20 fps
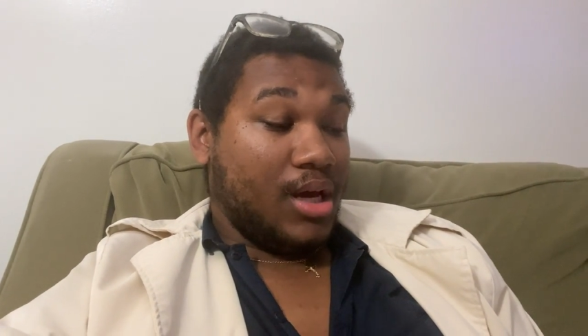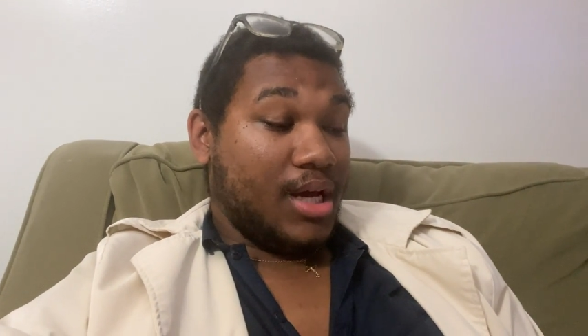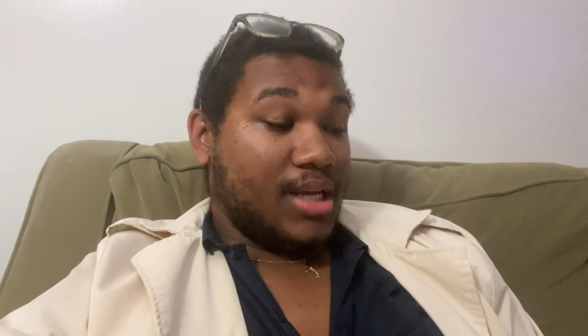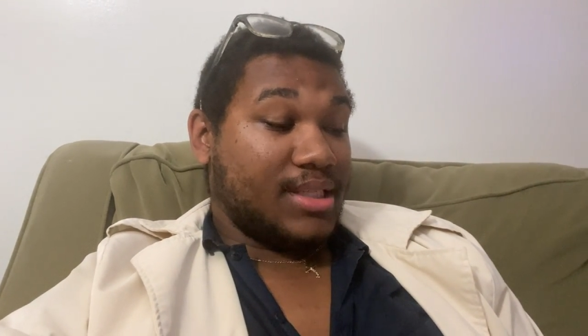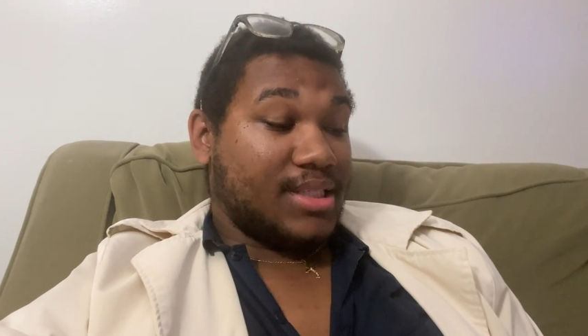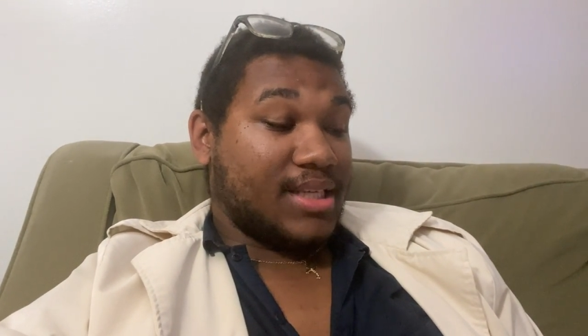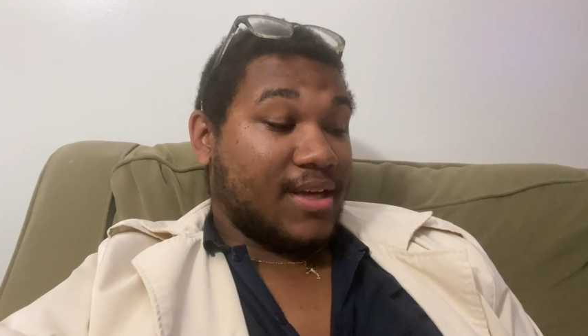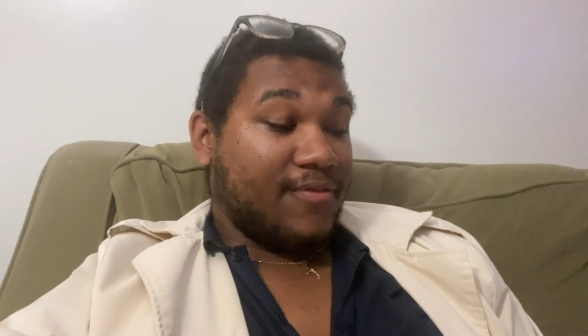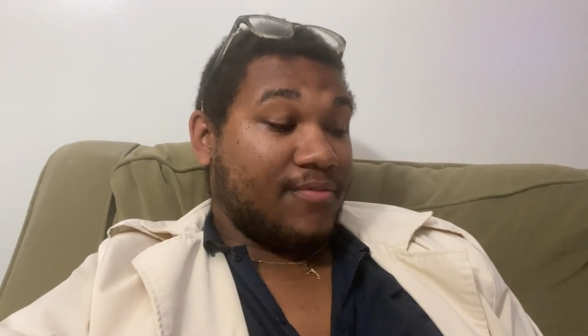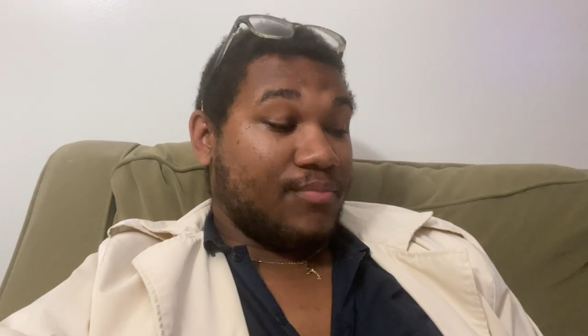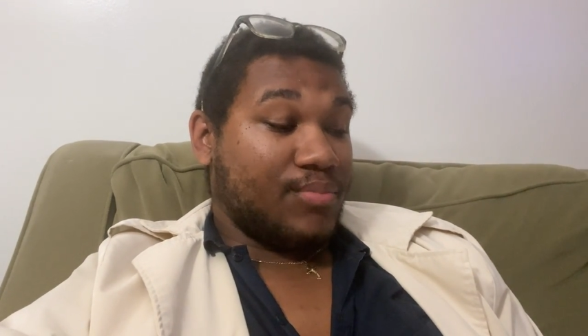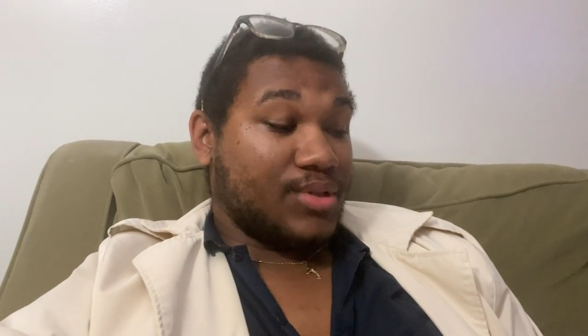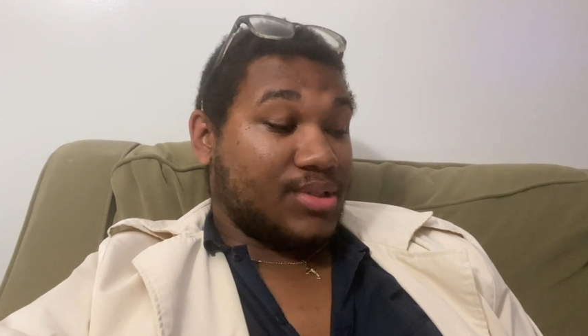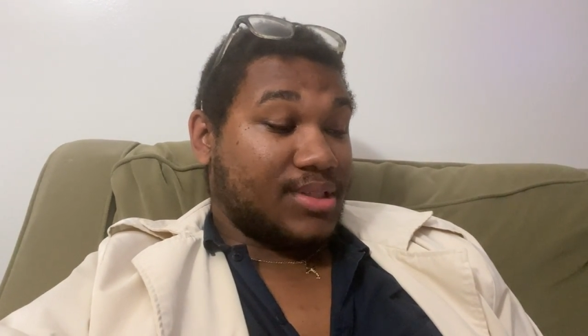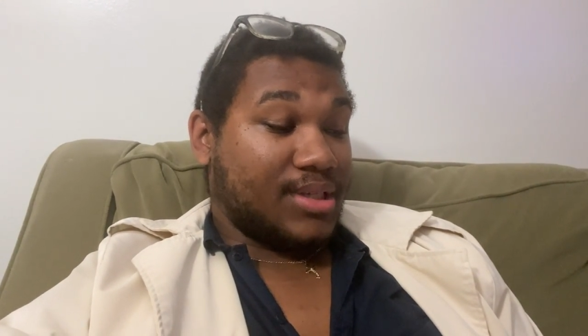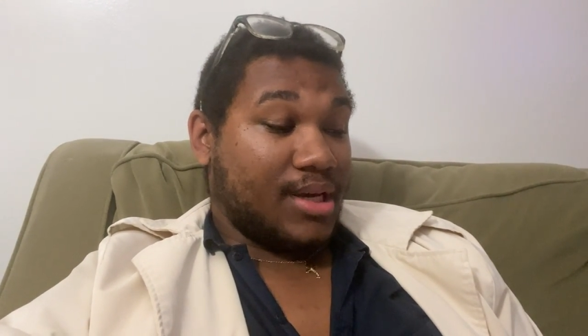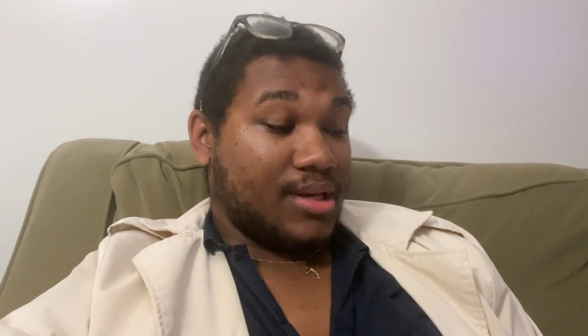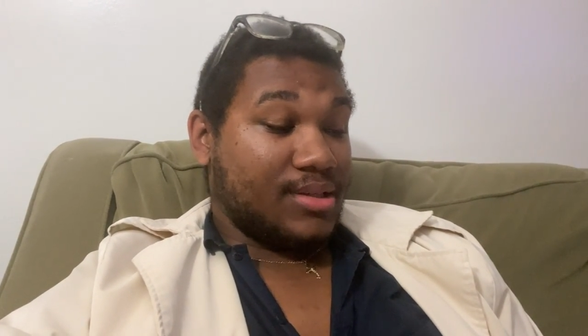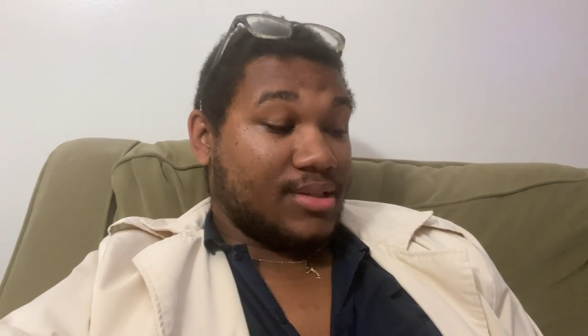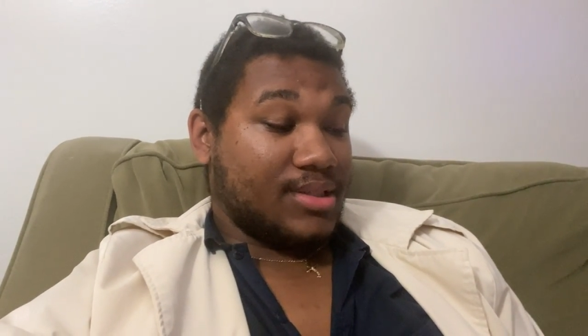and
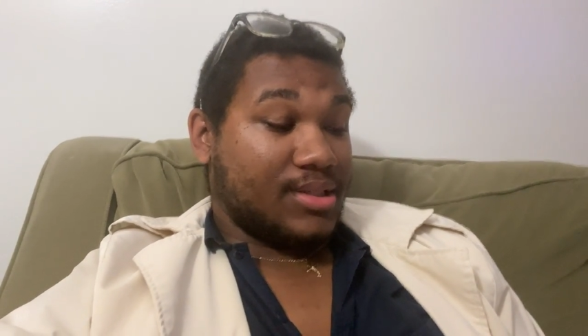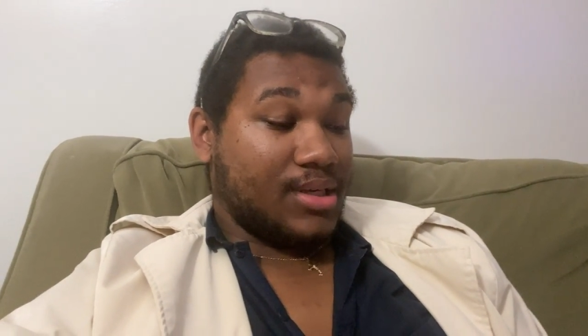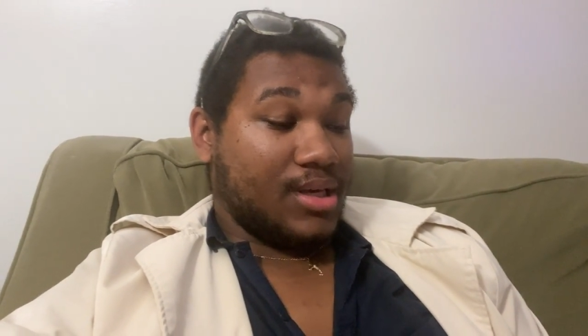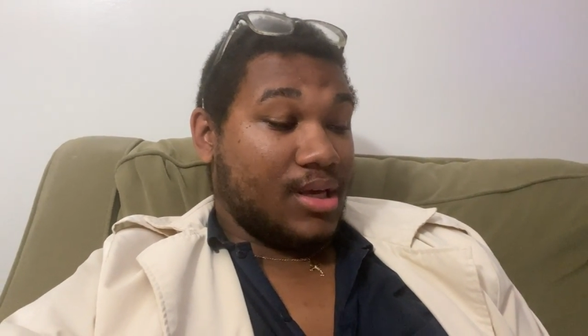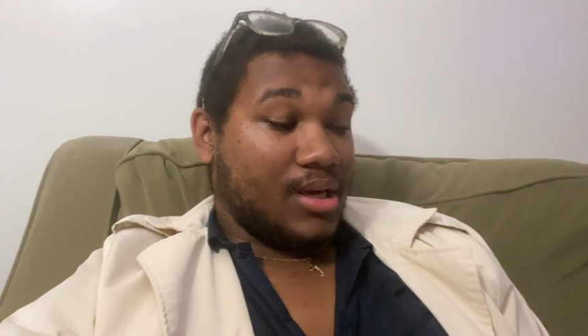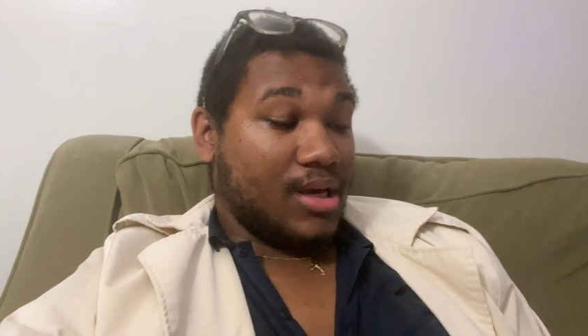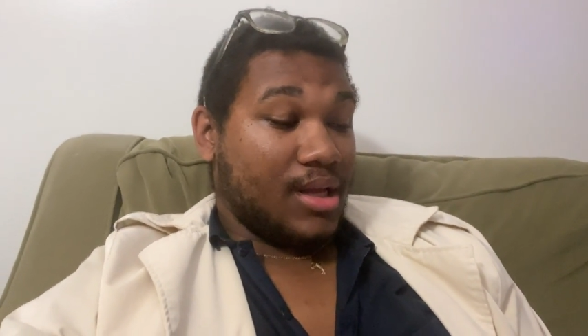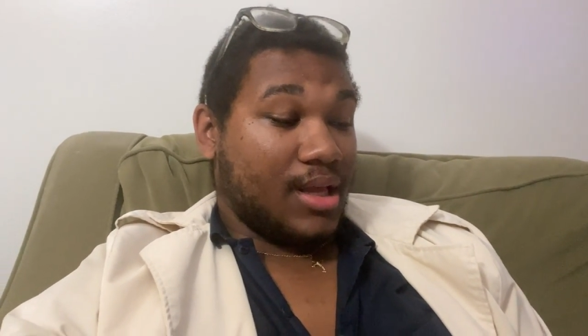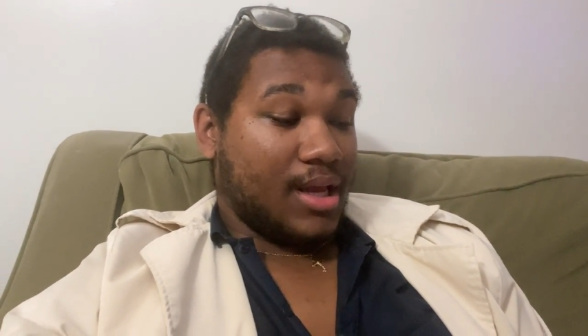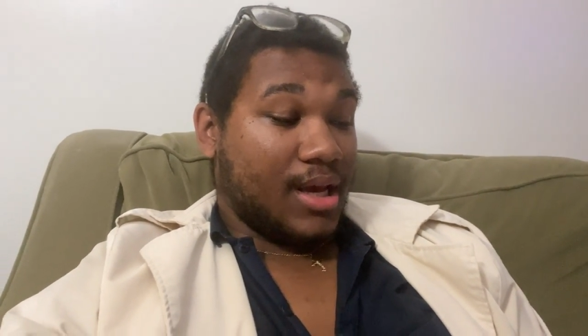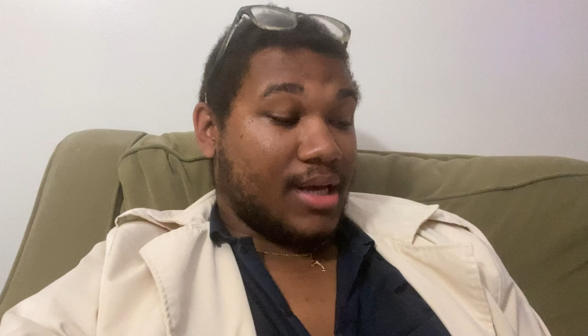7% seeing it